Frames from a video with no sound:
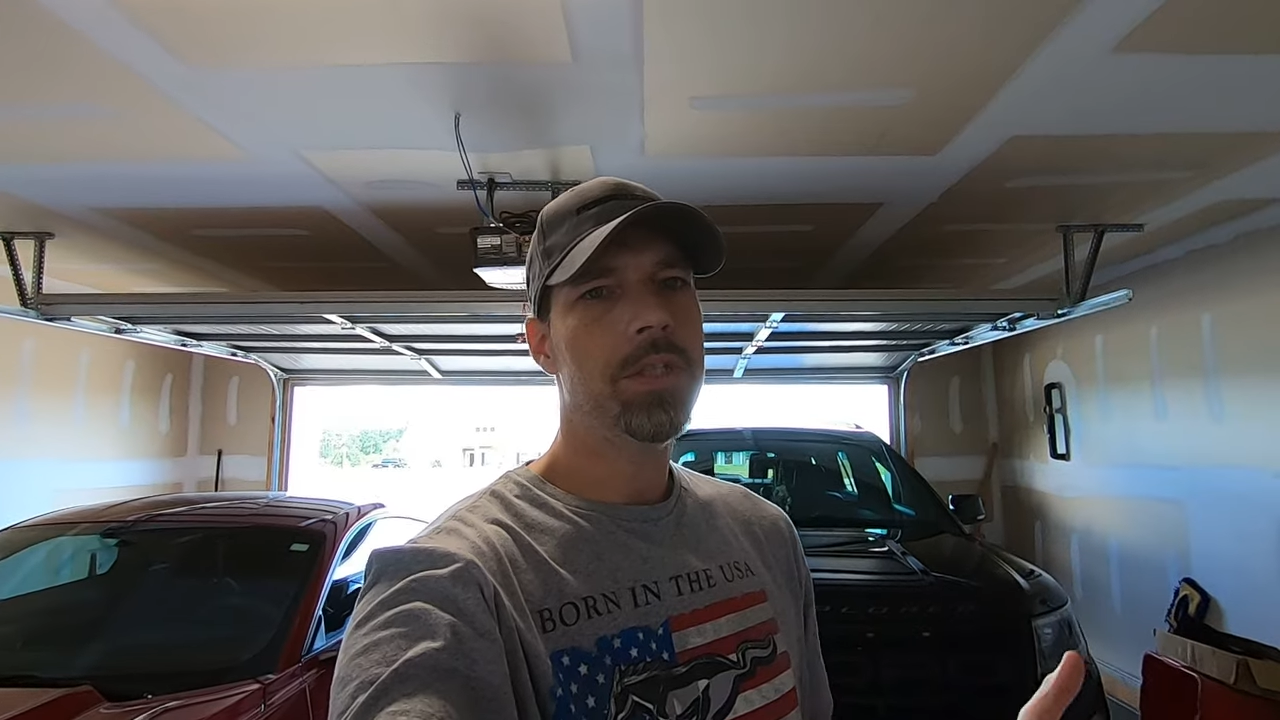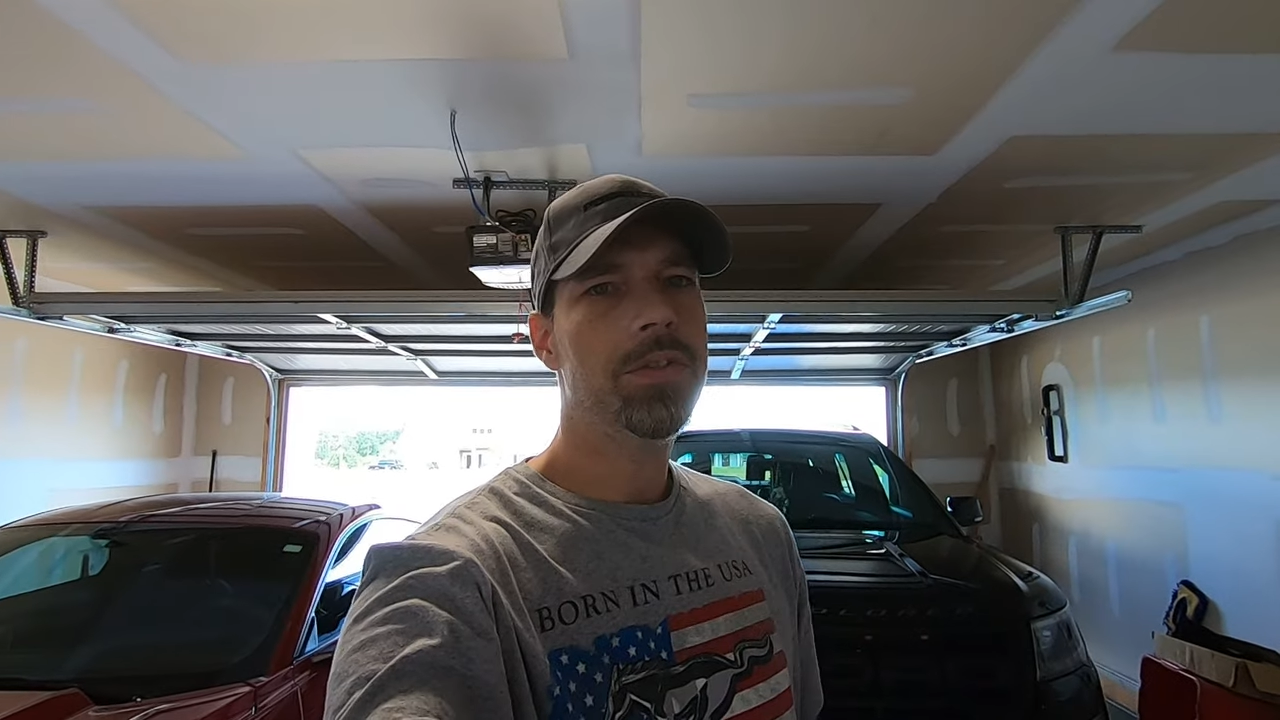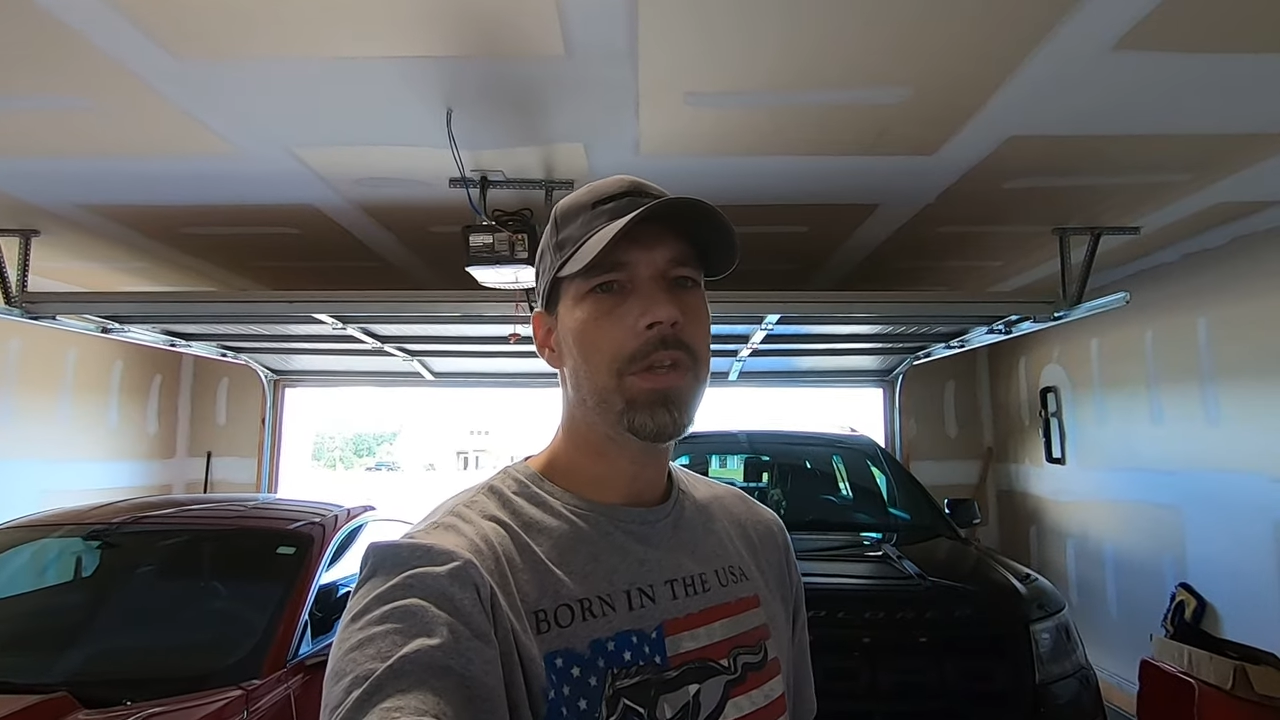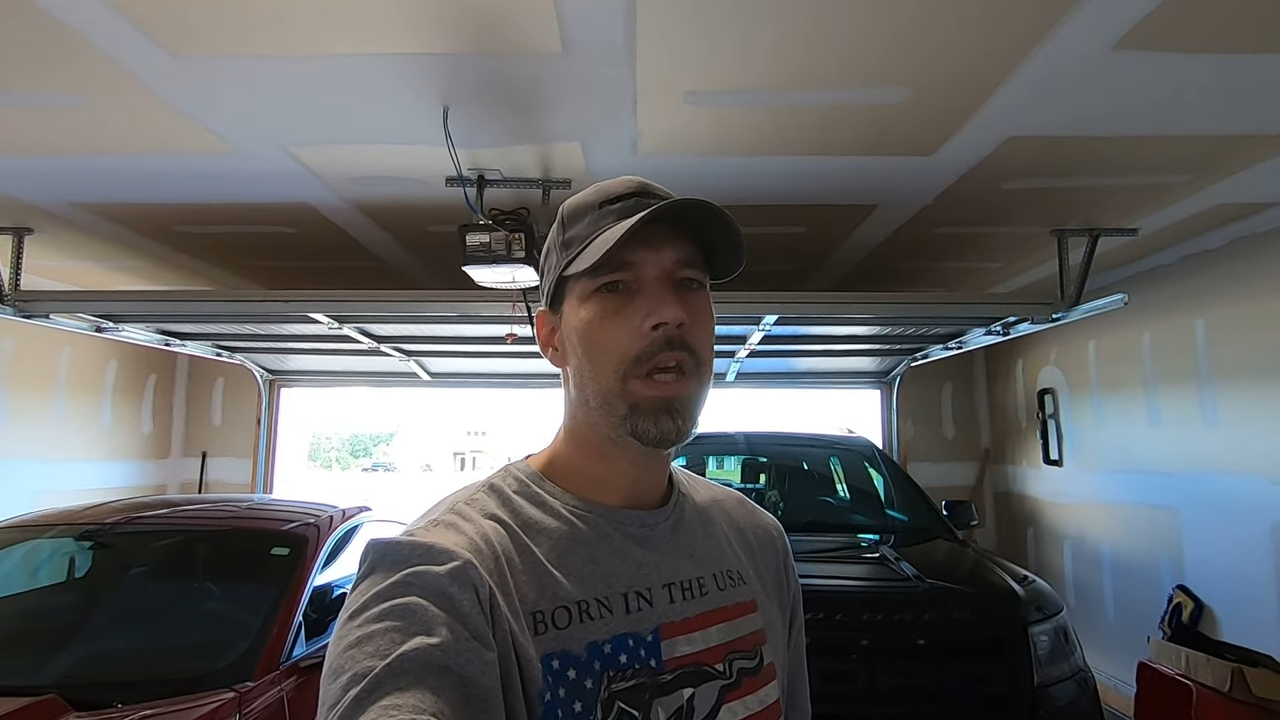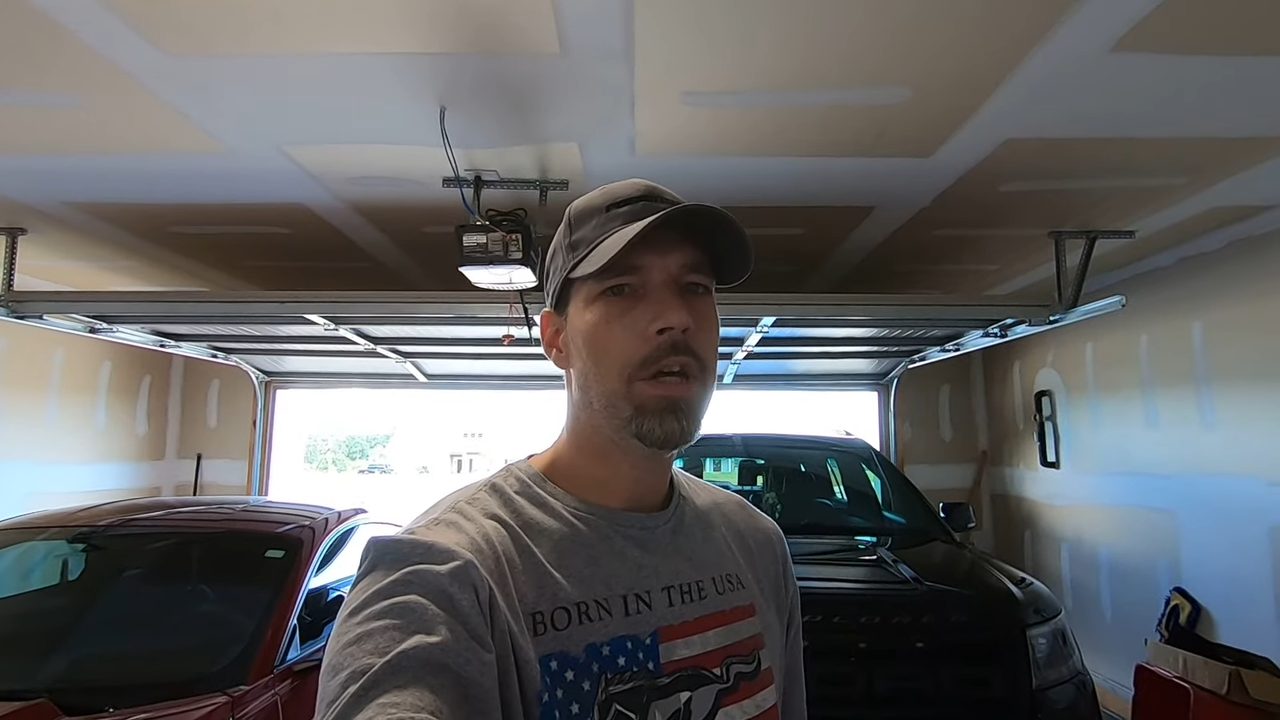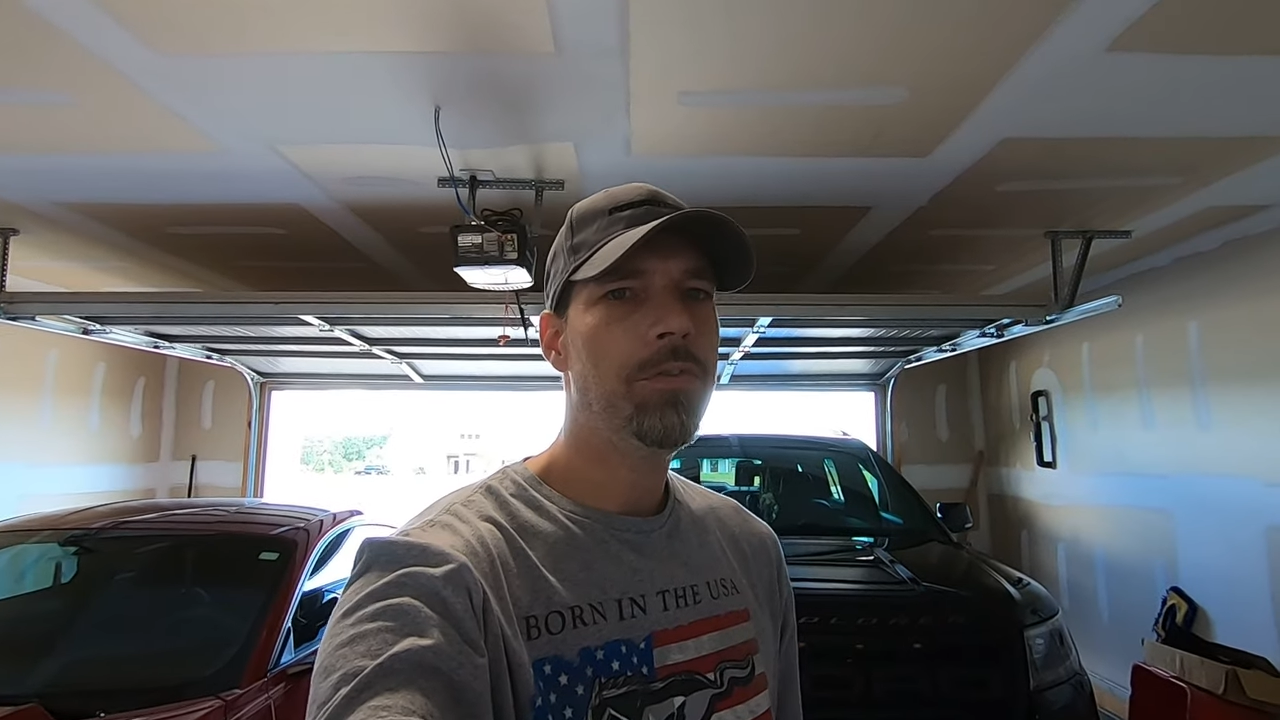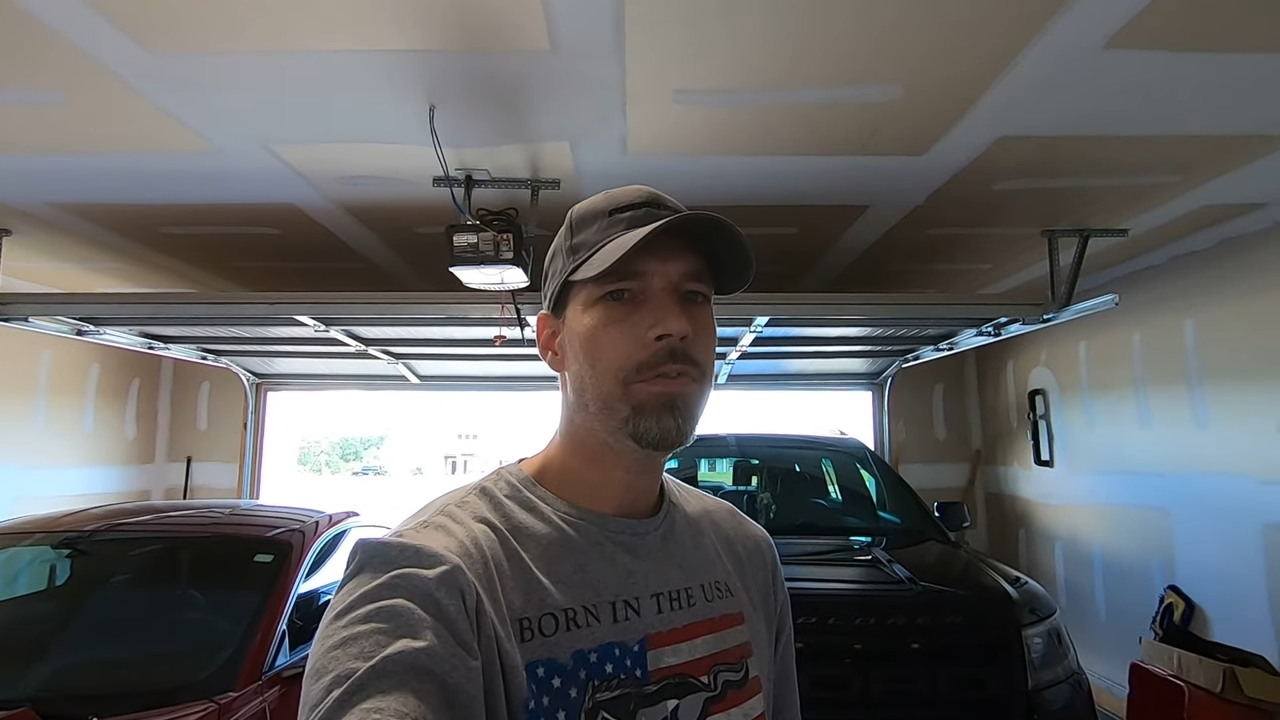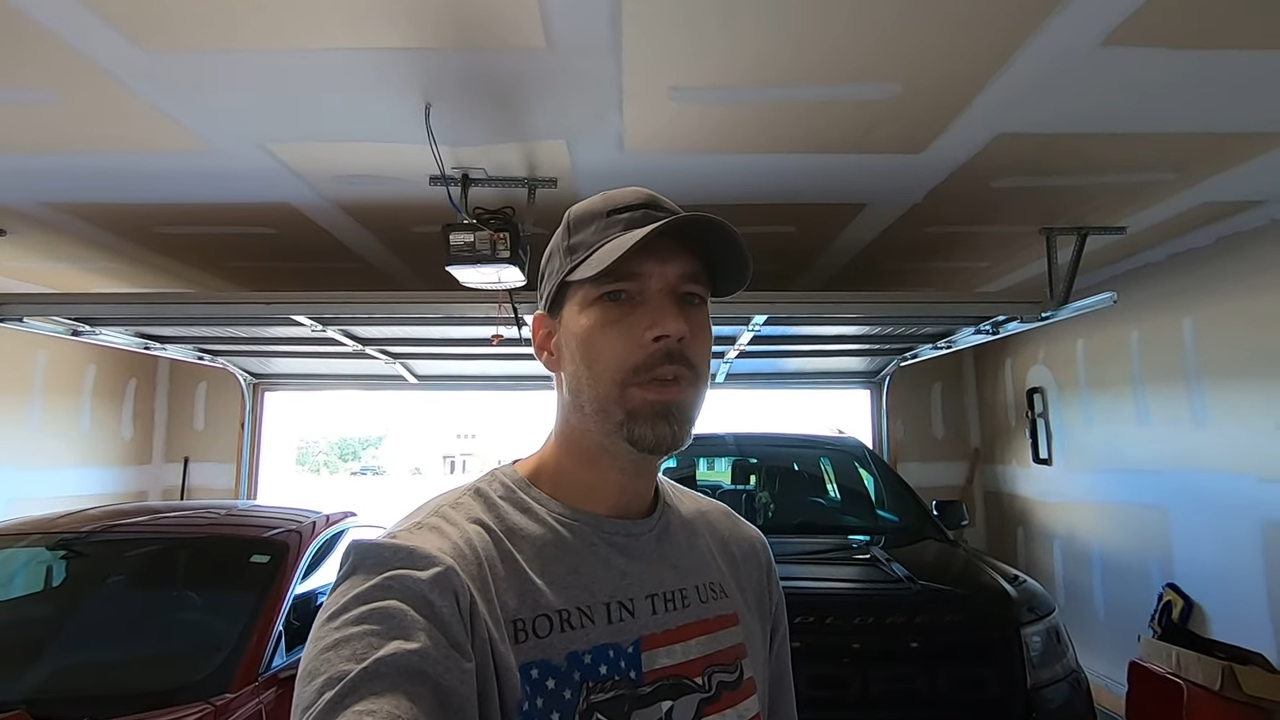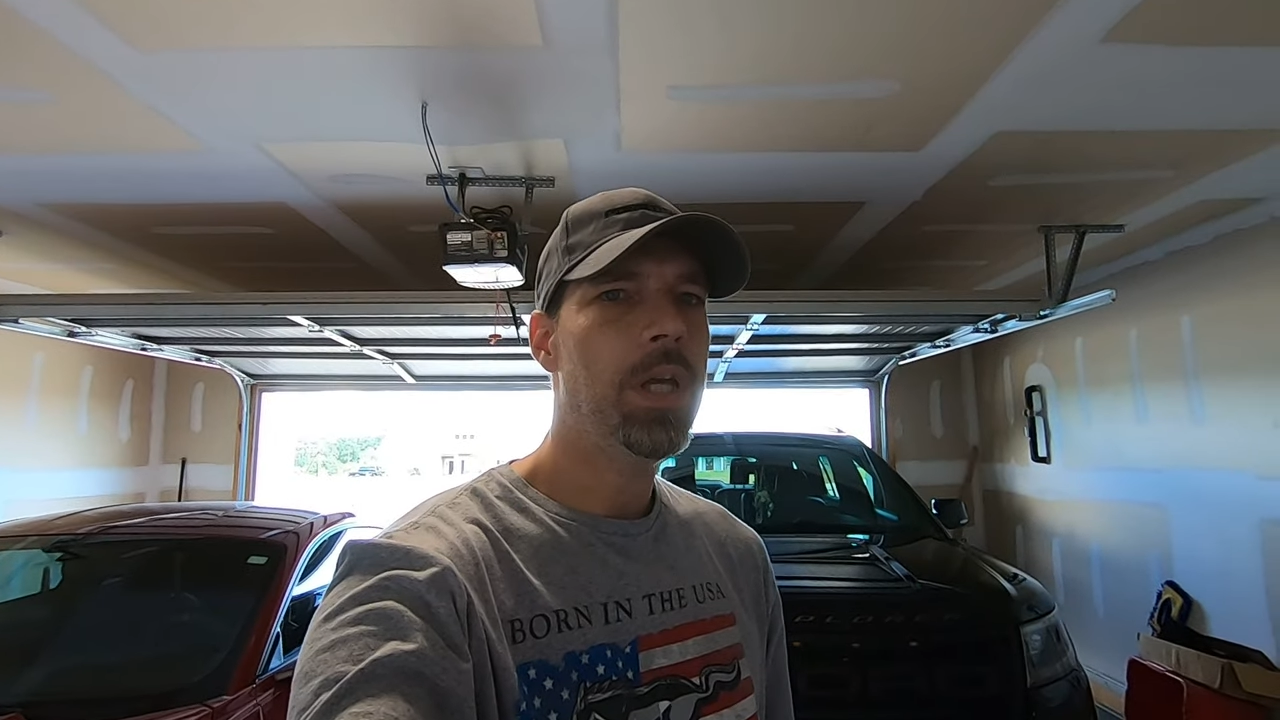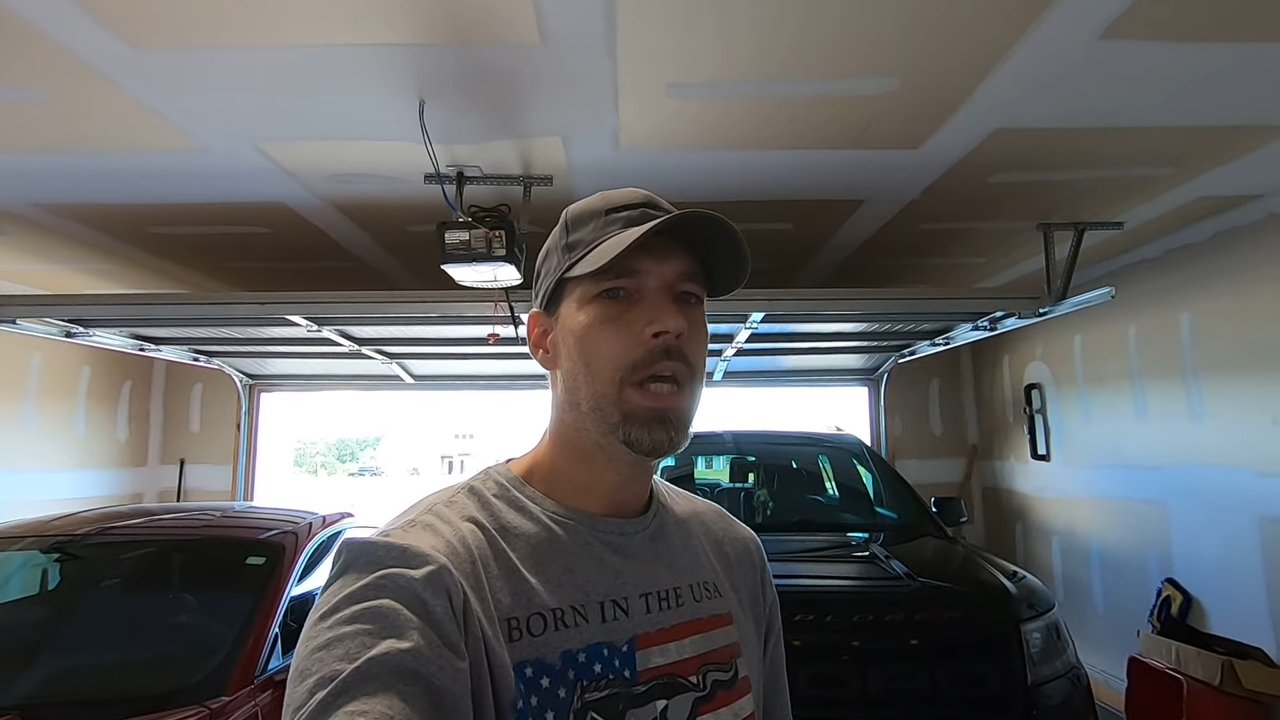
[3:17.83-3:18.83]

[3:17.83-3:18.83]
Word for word: itself,